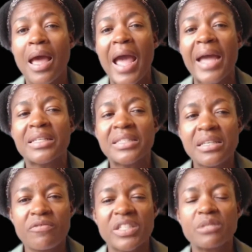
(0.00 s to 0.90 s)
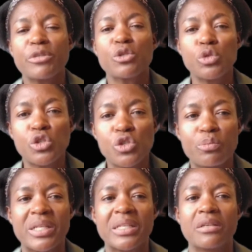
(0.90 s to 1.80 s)
And it's an investment we do
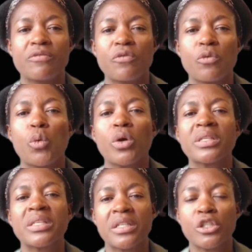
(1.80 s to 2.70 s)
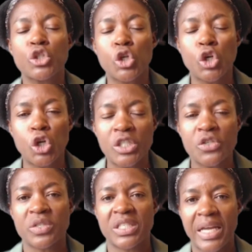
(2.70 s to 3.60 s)
believe will yield good
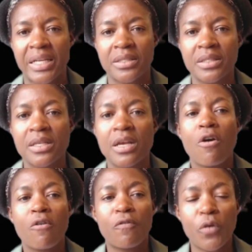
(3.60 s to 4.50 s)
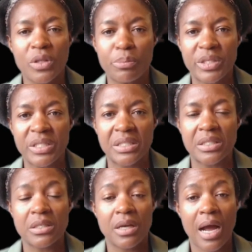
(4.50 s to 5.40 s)
returns for the
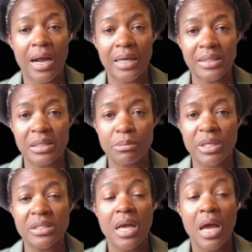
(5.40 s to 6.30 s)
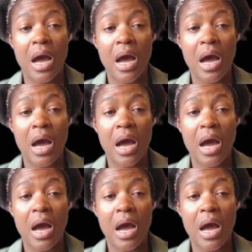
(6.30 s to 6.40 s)
business, customers,